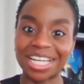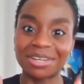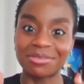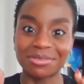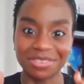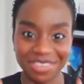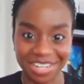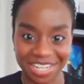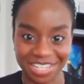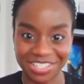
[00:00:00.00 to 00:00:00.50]
work
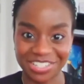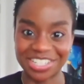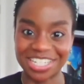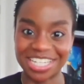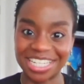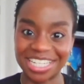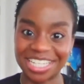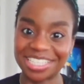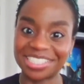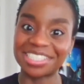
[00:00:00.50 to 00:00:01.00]
and we're
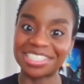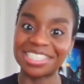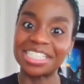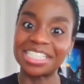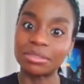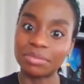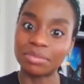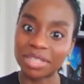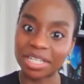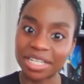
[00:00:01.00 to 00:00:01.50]
engineers.
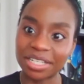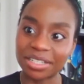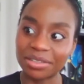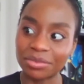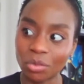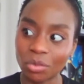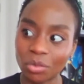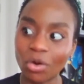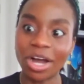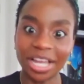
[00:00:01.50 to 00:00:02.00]

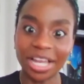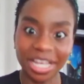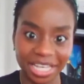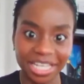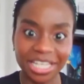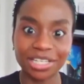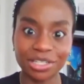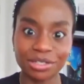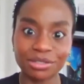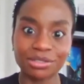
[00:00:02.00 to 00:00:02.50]
But what I
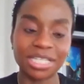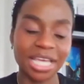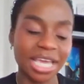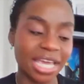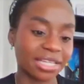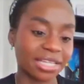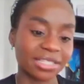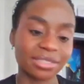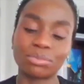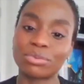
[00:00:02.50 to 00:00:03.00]
hear you
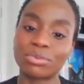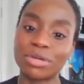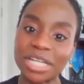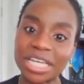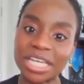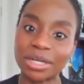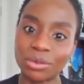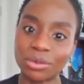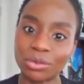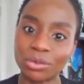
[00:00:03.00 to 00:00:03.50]
saying is
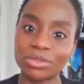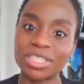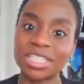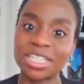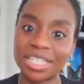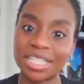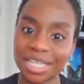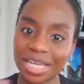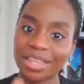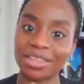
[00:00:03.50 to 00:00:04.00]
bring it all
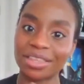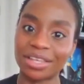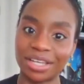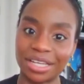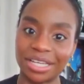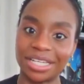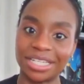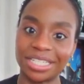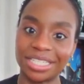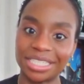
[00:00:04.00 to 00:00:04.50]

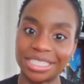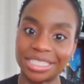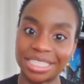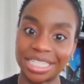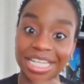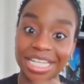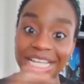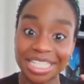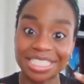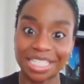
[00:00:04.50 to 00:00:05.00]
together.
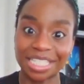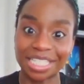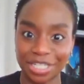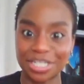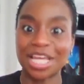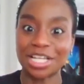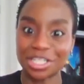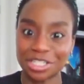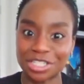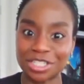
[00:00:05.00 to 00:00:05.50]
And that's
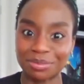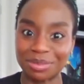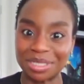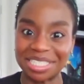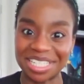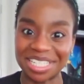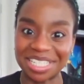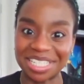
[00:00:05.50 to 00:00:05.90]
the connection,